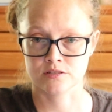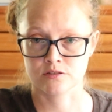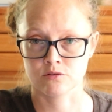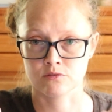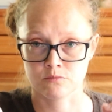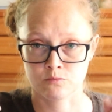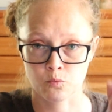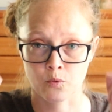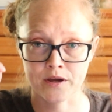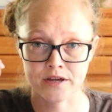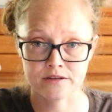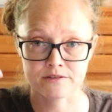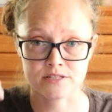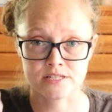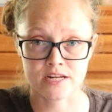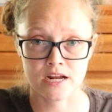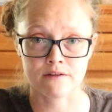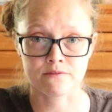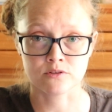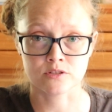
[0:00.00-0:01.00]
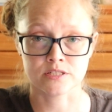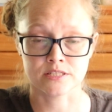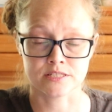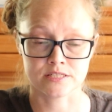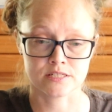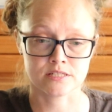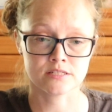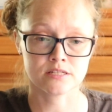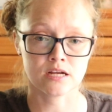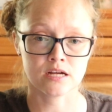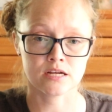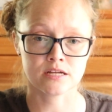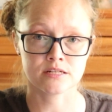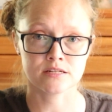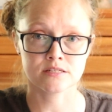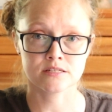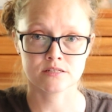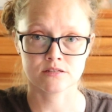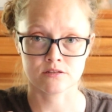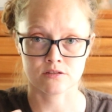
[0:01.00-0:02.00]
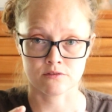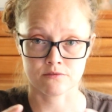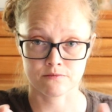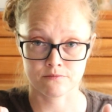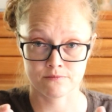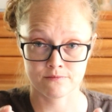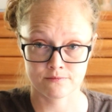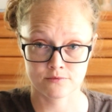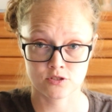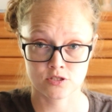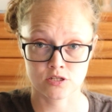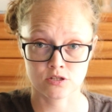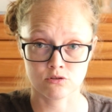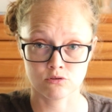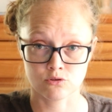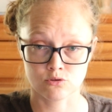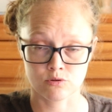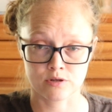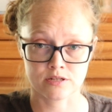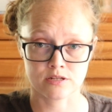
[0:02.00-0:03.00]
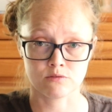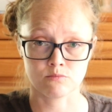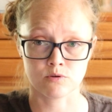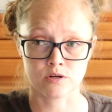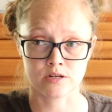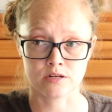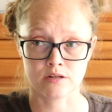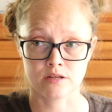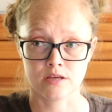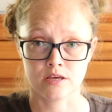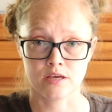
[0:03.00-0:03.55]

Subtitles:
the way a snaffle is designed, the single jointed one,